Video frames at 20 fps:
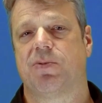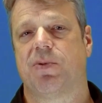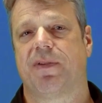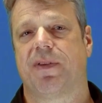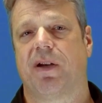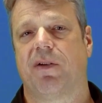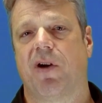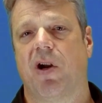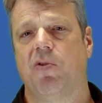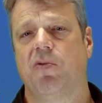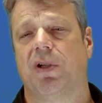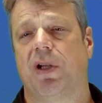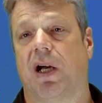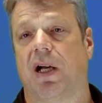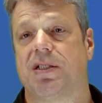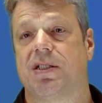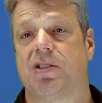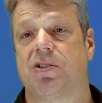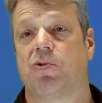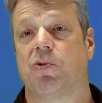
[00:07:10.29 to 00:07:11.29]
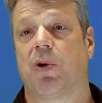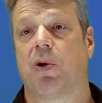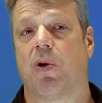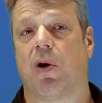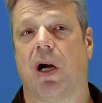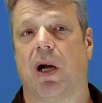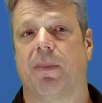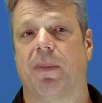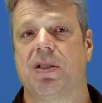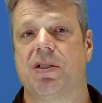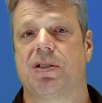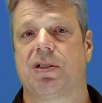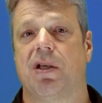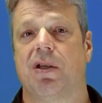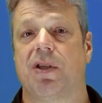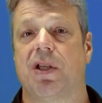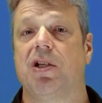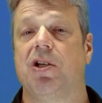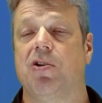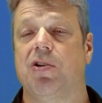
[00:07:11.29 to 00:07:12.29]
with their own license requirements
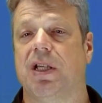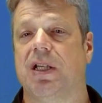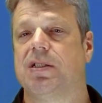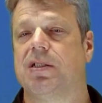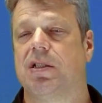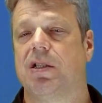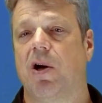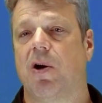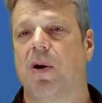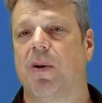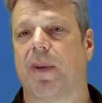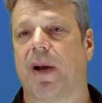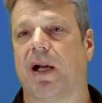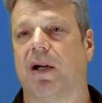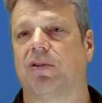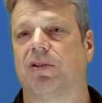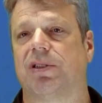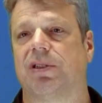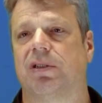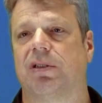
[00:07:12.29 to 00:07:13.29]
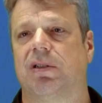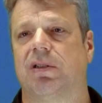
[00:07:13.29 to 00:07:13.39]
that you need to know about.